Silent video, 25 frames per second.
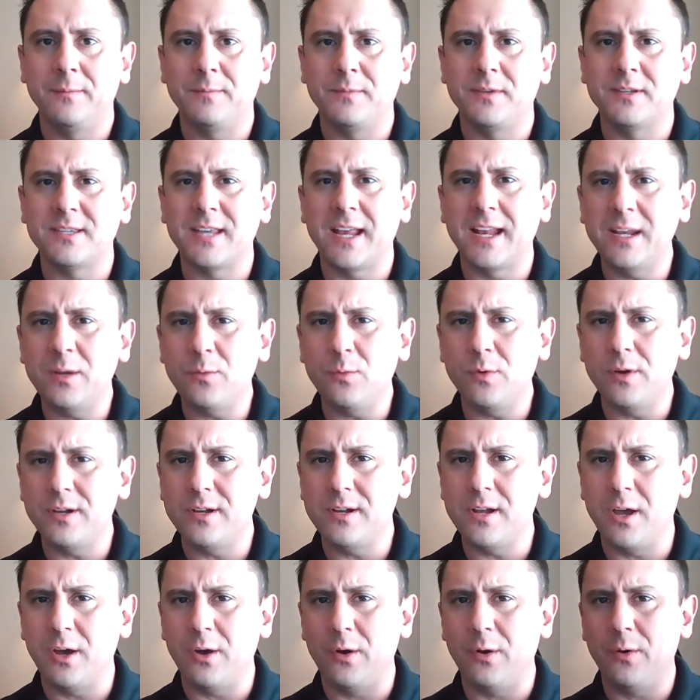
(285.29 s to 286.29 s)
Does
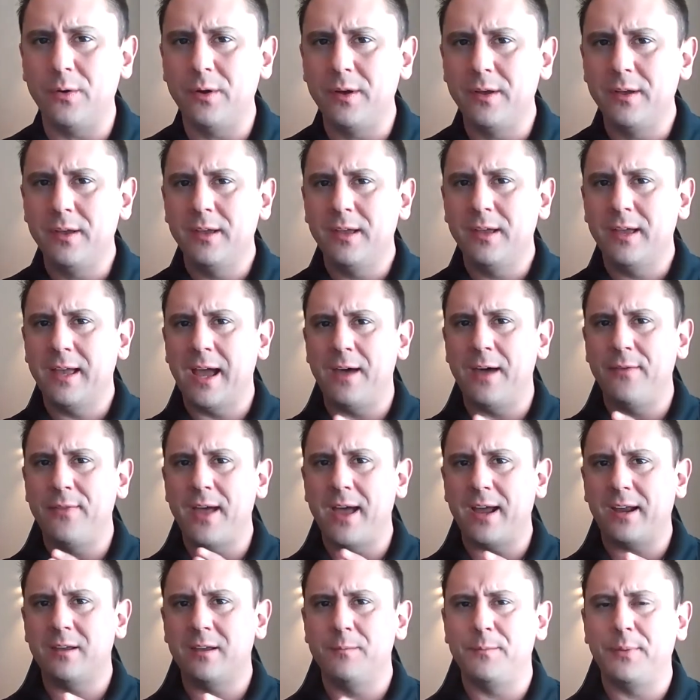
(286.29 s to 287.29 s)
anyone know how
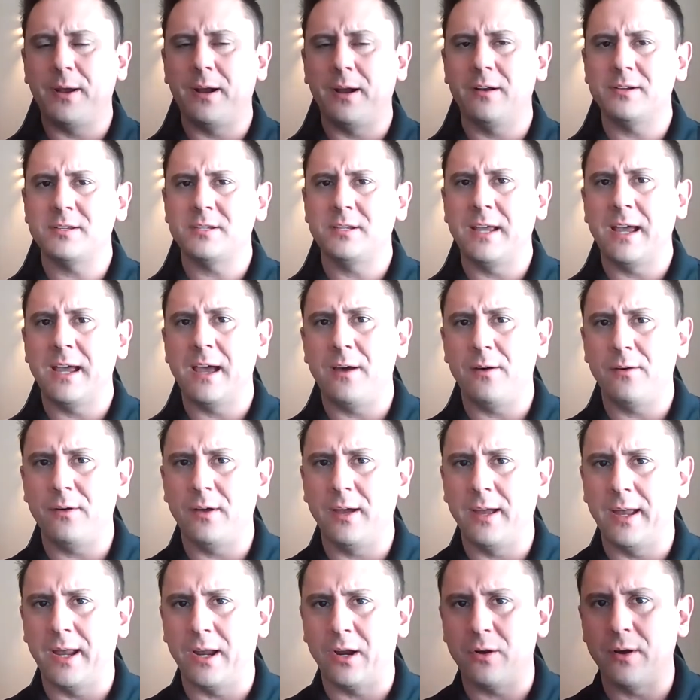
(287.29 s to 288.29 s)
that compares to
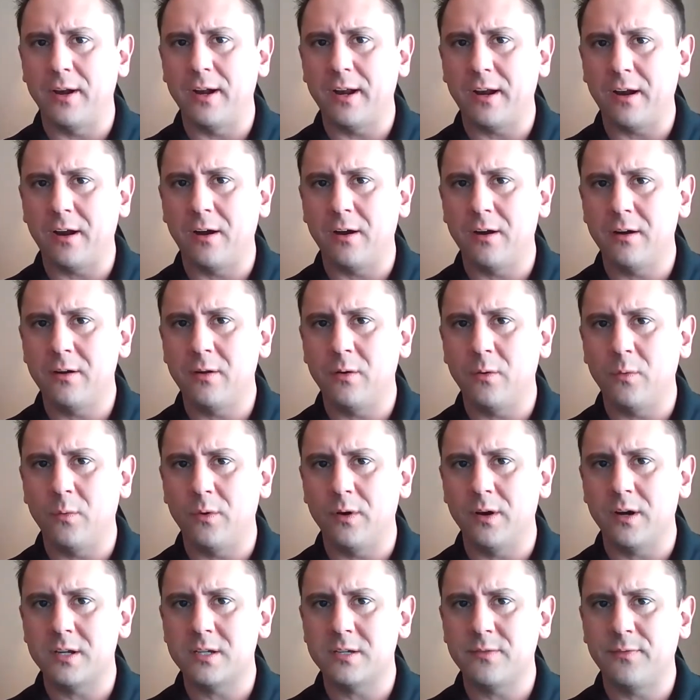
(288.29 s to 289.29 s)
how a credit card
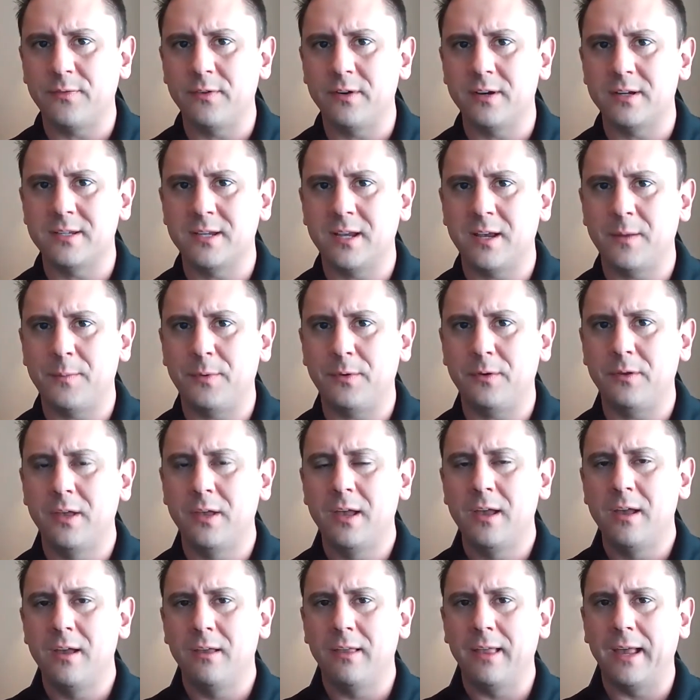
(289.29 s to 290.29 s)
works, for example?
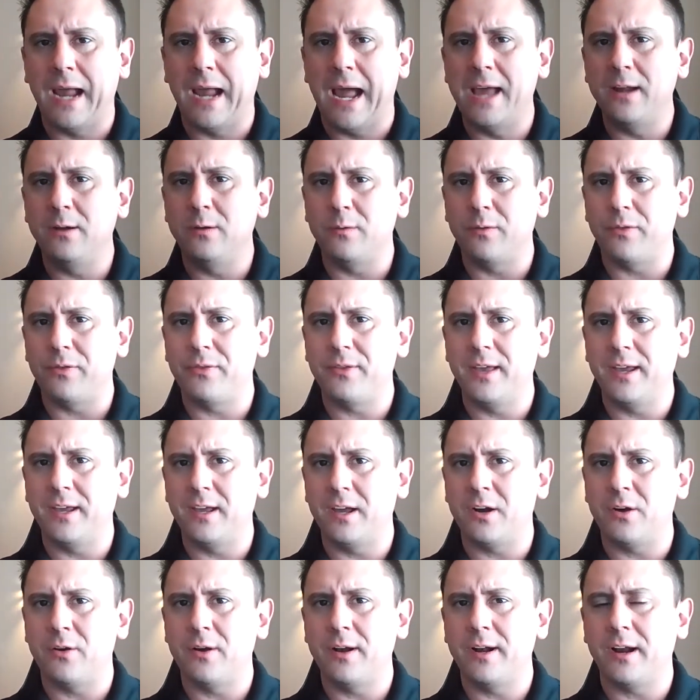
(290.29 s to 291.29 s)
Like, I don't think
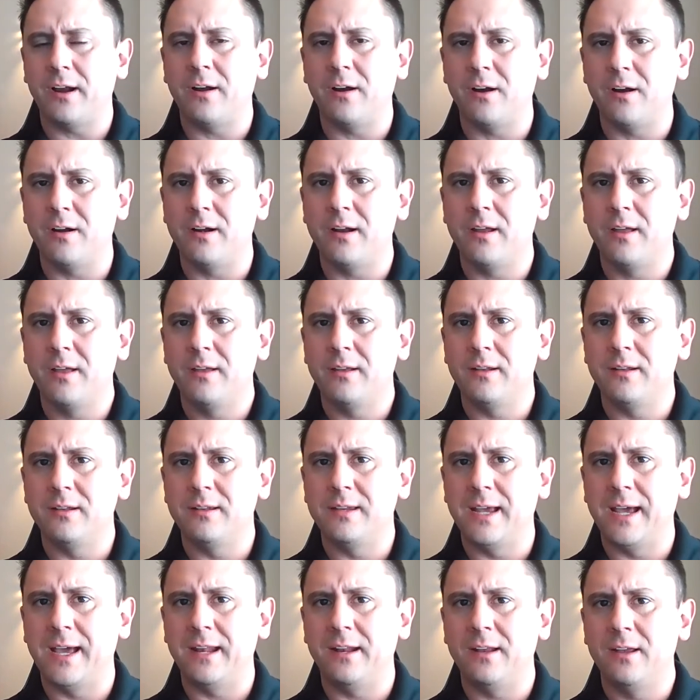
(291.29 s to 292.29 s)
a credit card
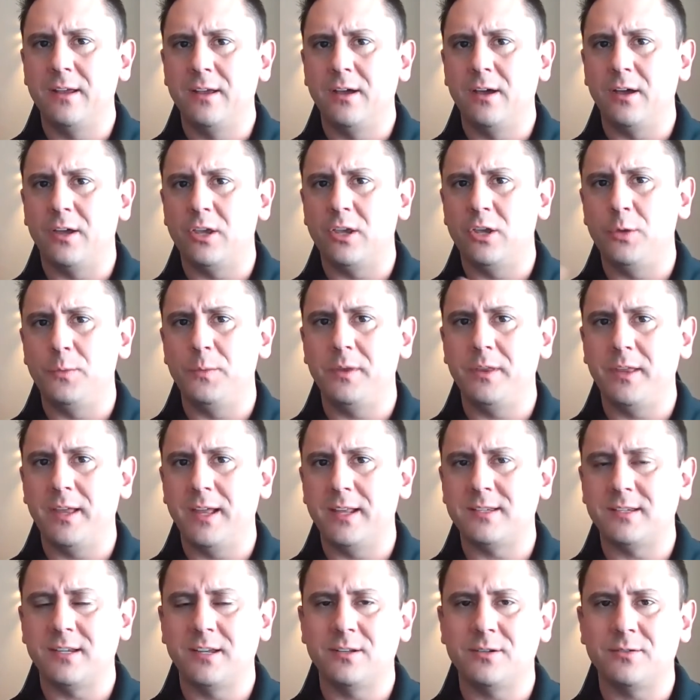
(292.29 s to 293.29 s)
debt
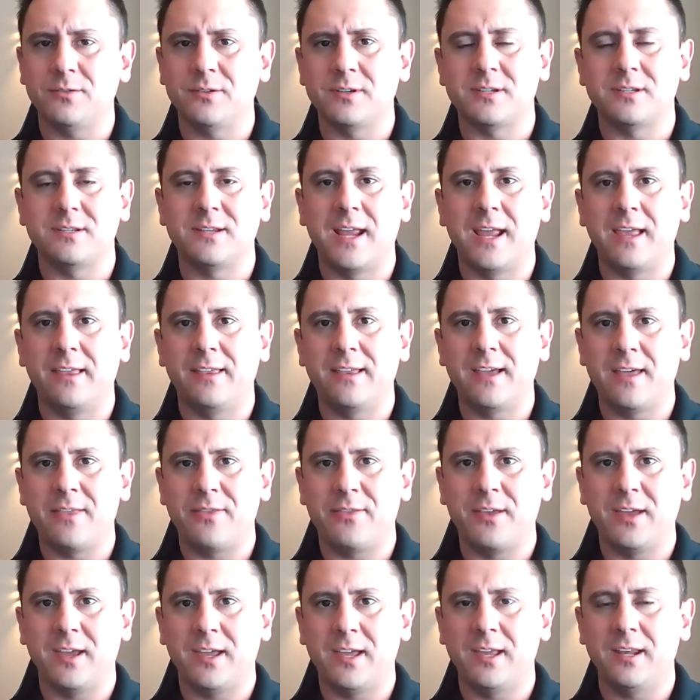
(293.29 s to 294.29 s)
accumulates interest daily. I
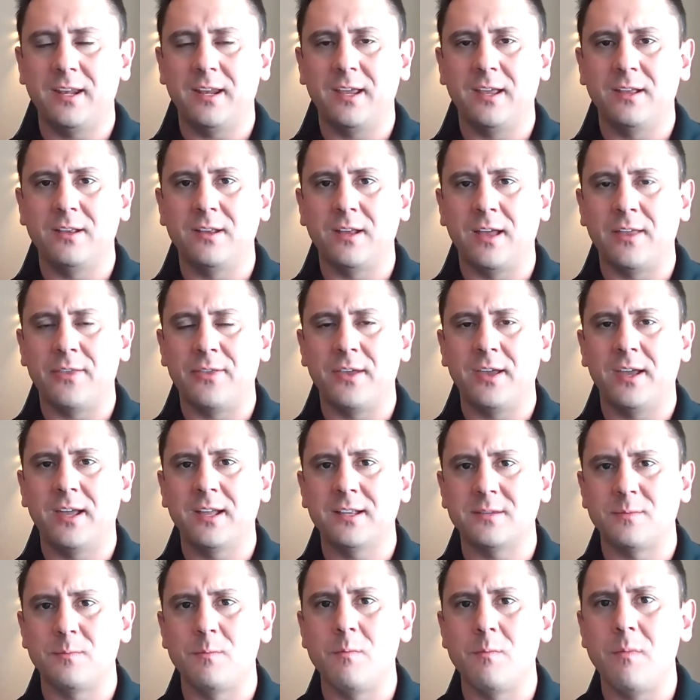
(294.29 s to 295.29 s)
think
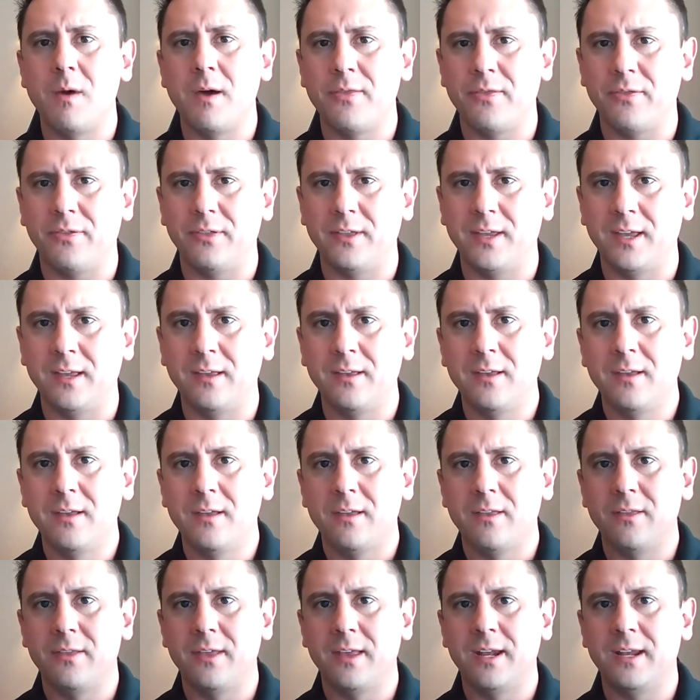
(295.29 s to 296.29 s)
it's monthly
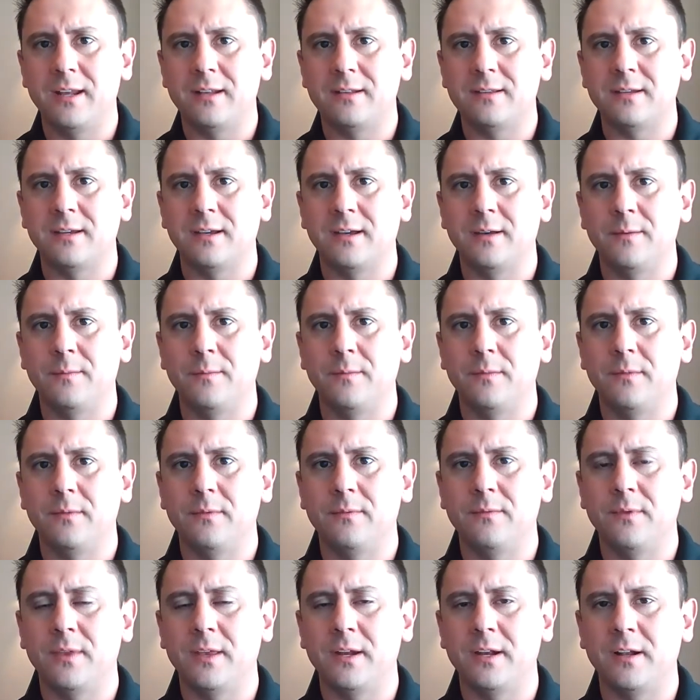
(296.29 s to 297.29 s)
that it
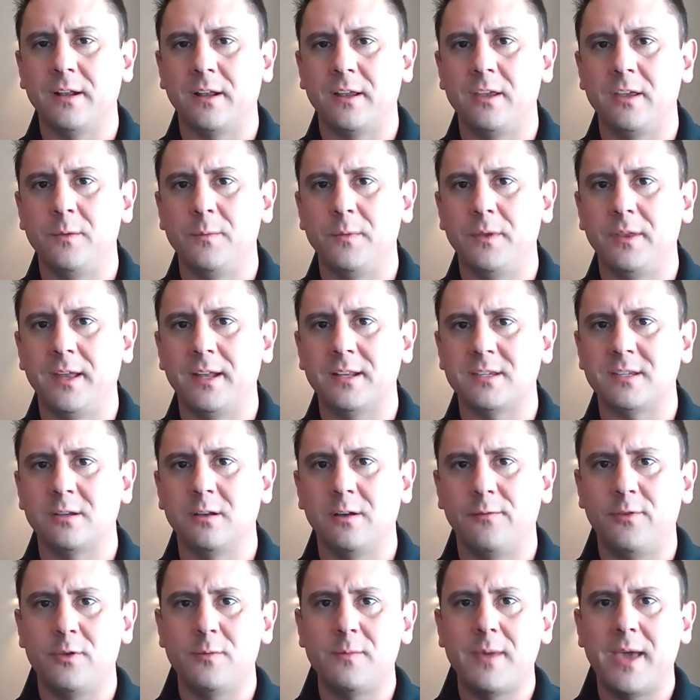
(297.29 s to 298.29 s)
accumulates.
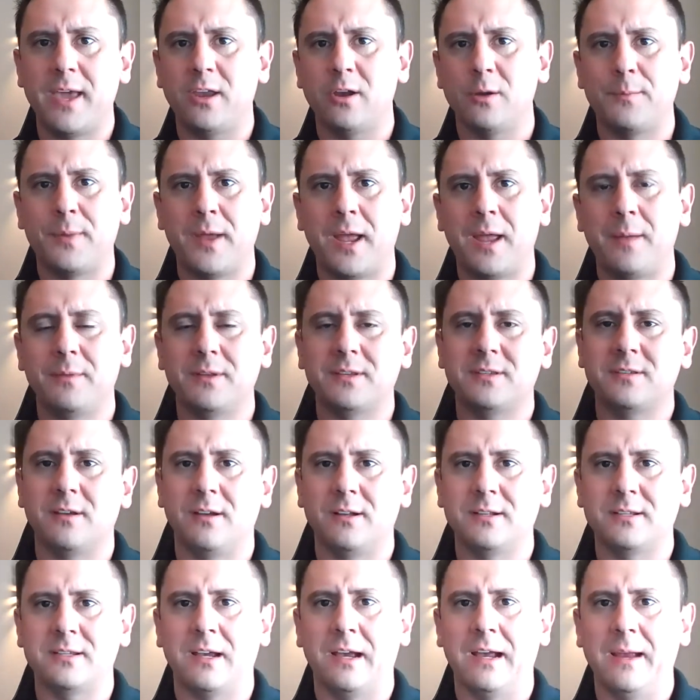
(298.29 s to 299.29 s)
So if you make your payments
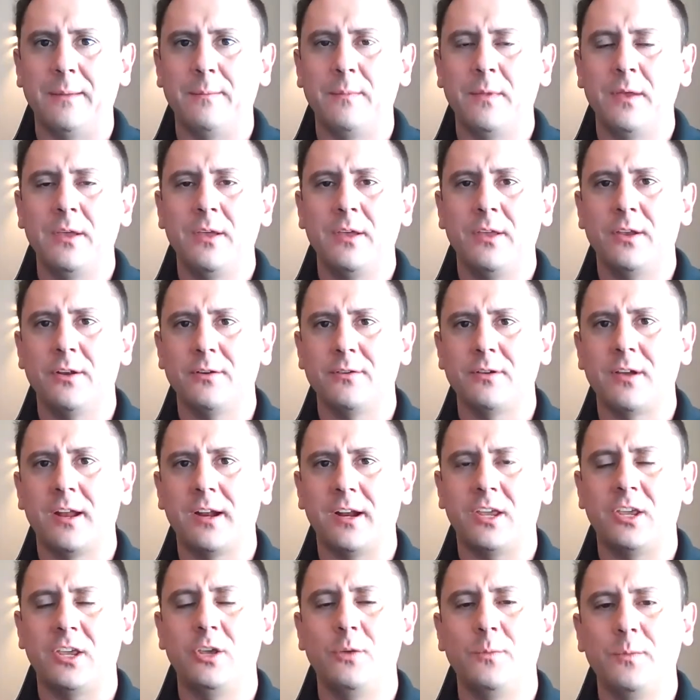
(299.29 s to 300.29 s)
on time you're not
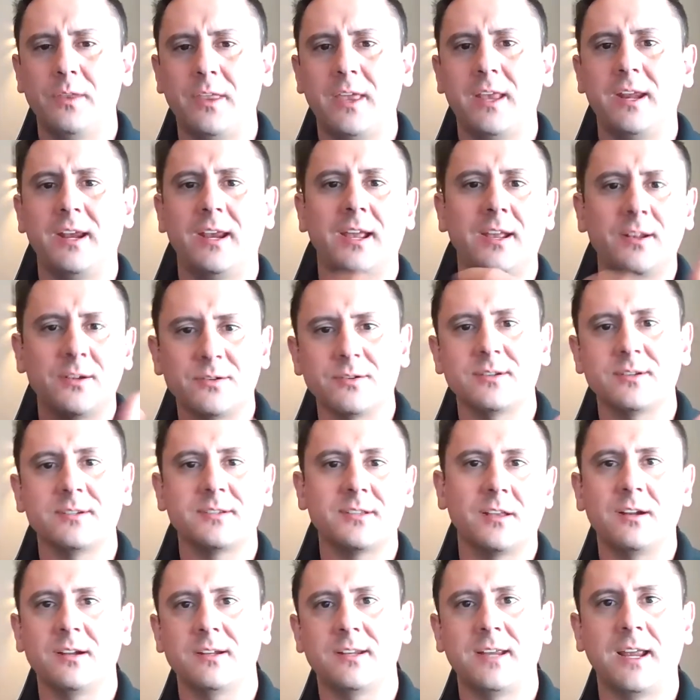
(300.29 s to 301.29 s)
accumulating
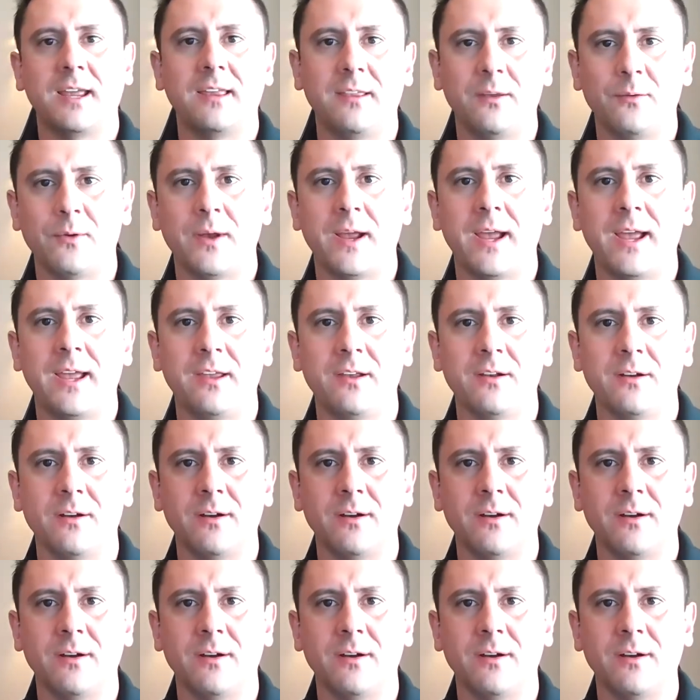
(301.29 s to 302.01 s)
interest on a daily rate.